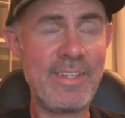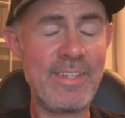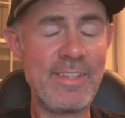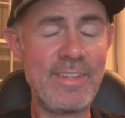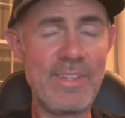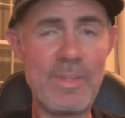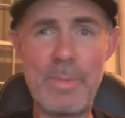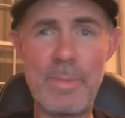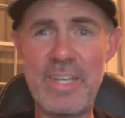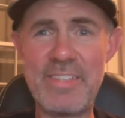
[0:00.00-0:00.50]

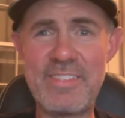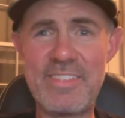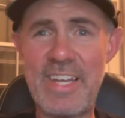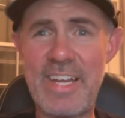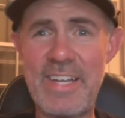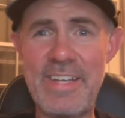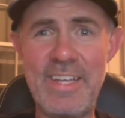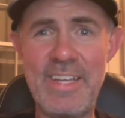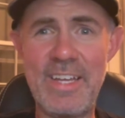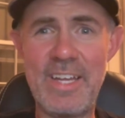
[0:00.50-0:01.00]
the best
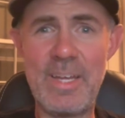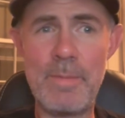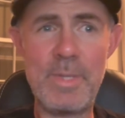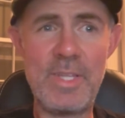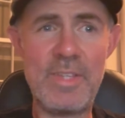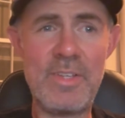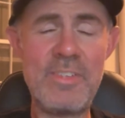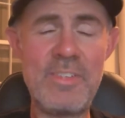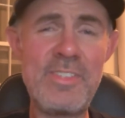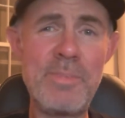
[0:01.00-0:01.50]
idea. I
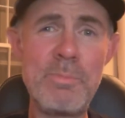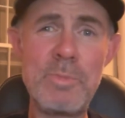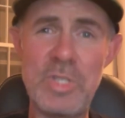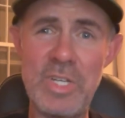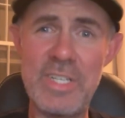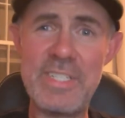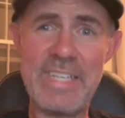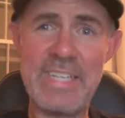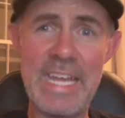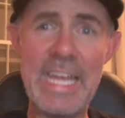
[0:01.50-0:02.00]
mean, there's some
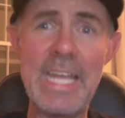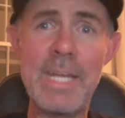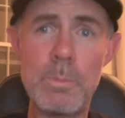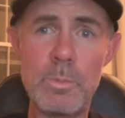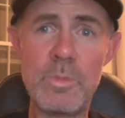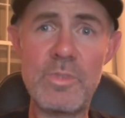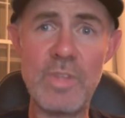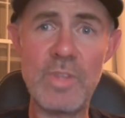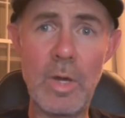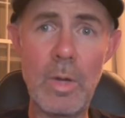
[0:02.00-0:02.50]
good
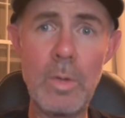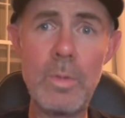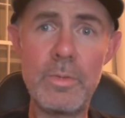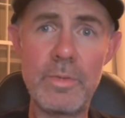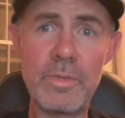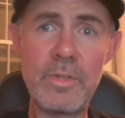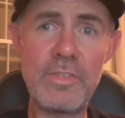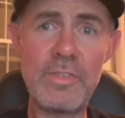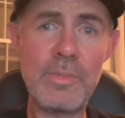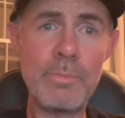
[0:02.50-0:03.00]
games though.
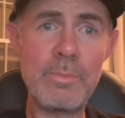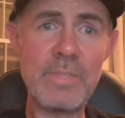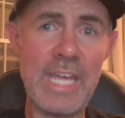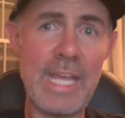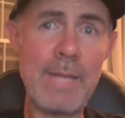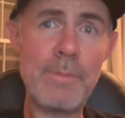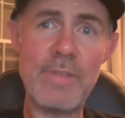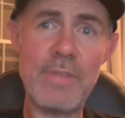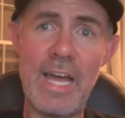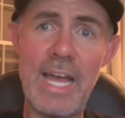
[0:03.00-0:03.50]
There's some
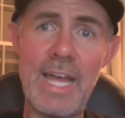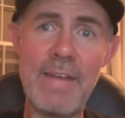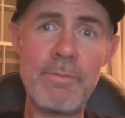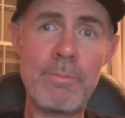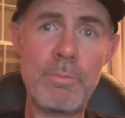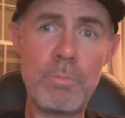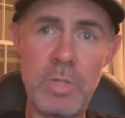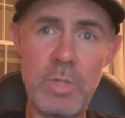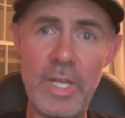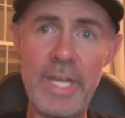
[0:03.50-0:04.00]
games
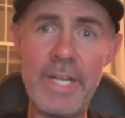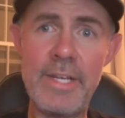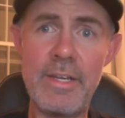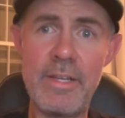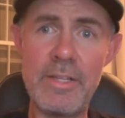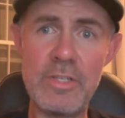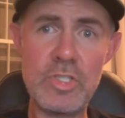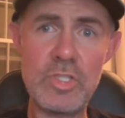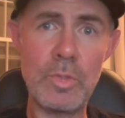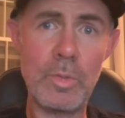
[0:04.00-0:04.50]
I've played
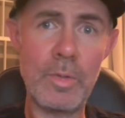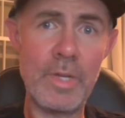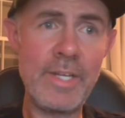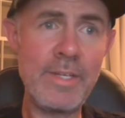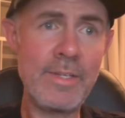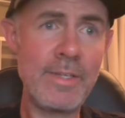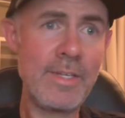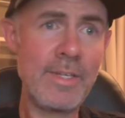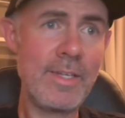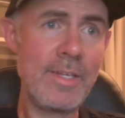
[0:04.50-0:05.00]
and
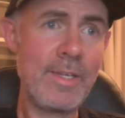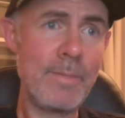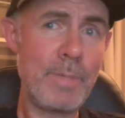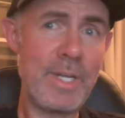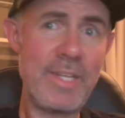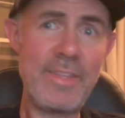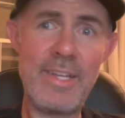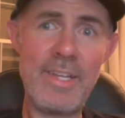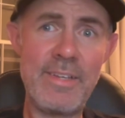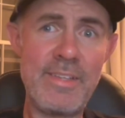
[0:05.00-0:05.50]
enjoyed,
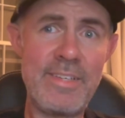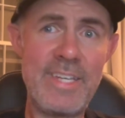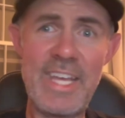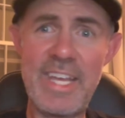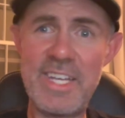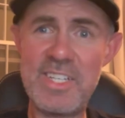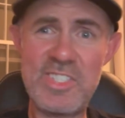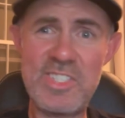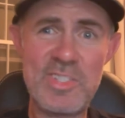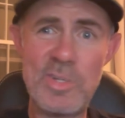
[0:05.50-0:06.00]
but at the end of the day,
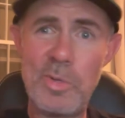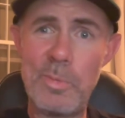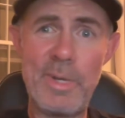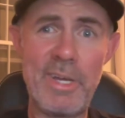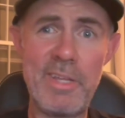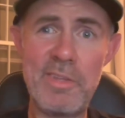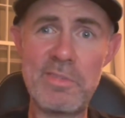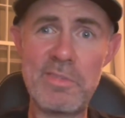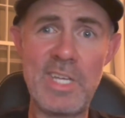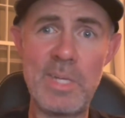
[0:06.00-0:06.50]
I could just go
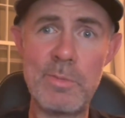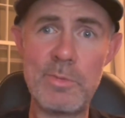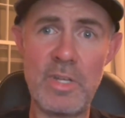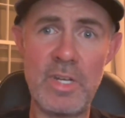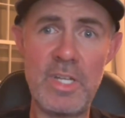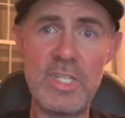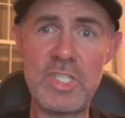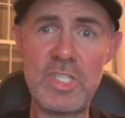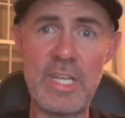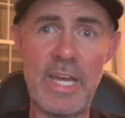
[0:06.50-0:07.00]
buy those games
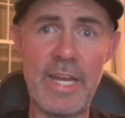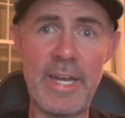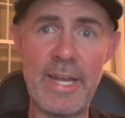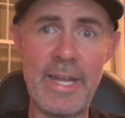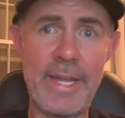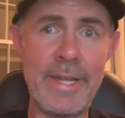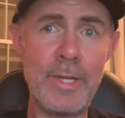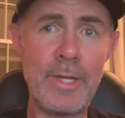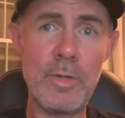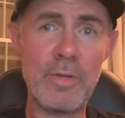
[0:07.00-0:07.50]
on
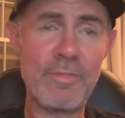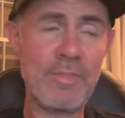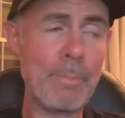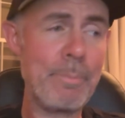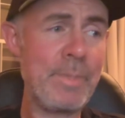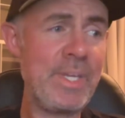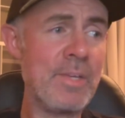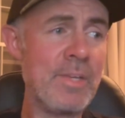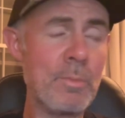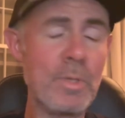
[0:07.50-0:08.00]
itch.io if I'm
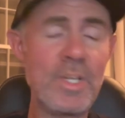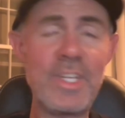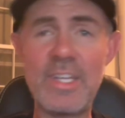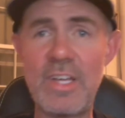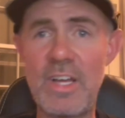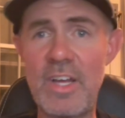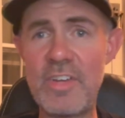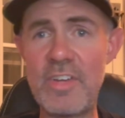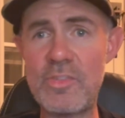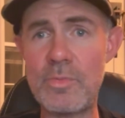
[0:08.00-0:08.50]
being really
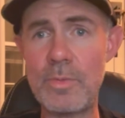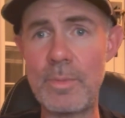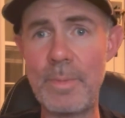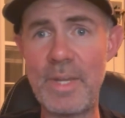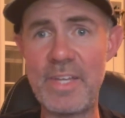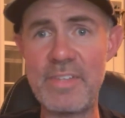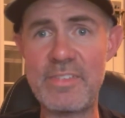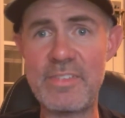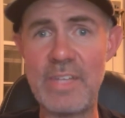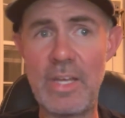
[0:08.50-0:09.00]
honest with
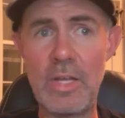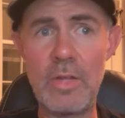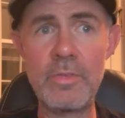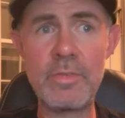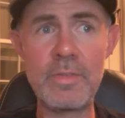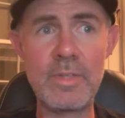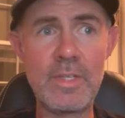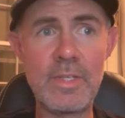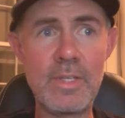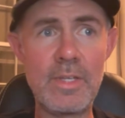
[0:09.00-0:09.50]

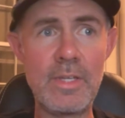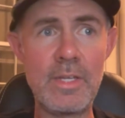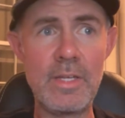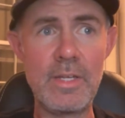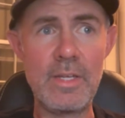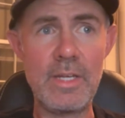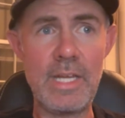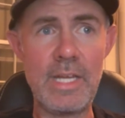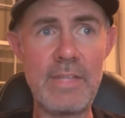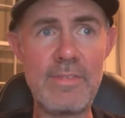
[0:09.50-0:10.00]
myself.
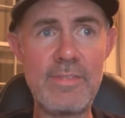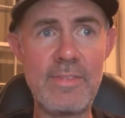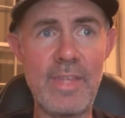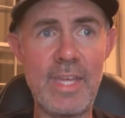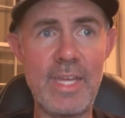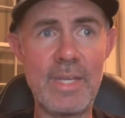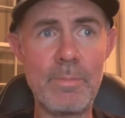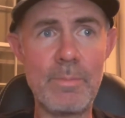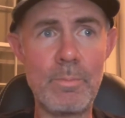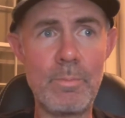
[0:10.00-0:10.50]
It's
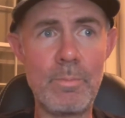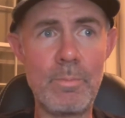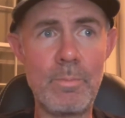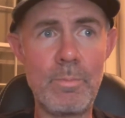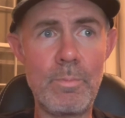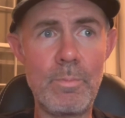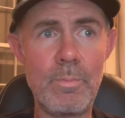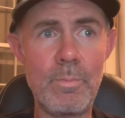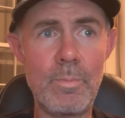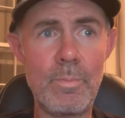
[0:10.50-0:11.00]
like
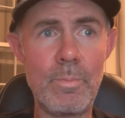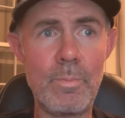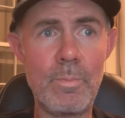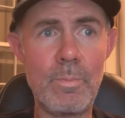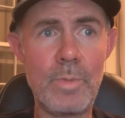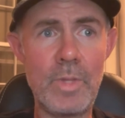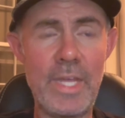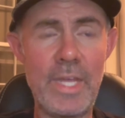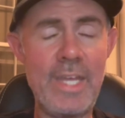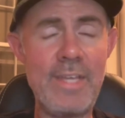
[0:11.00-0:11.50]

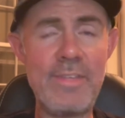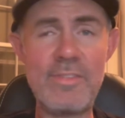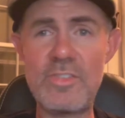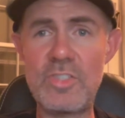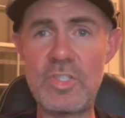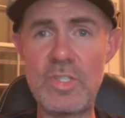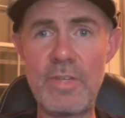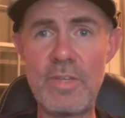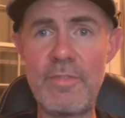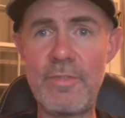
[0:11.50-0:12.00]
Blaze
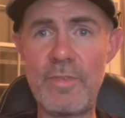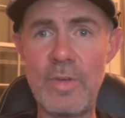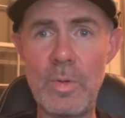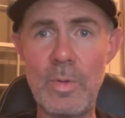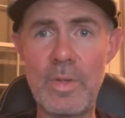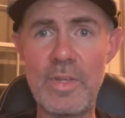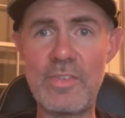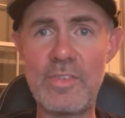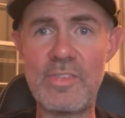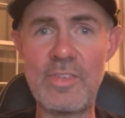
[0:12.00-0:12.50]
should
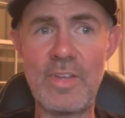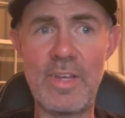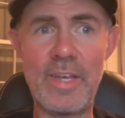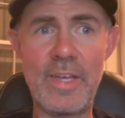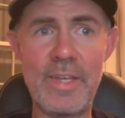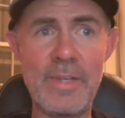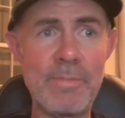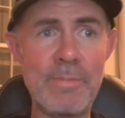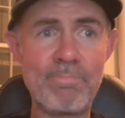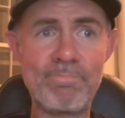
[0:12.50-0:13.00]
focus
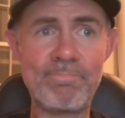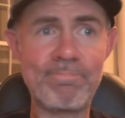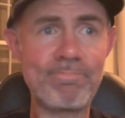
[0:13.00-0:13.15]
on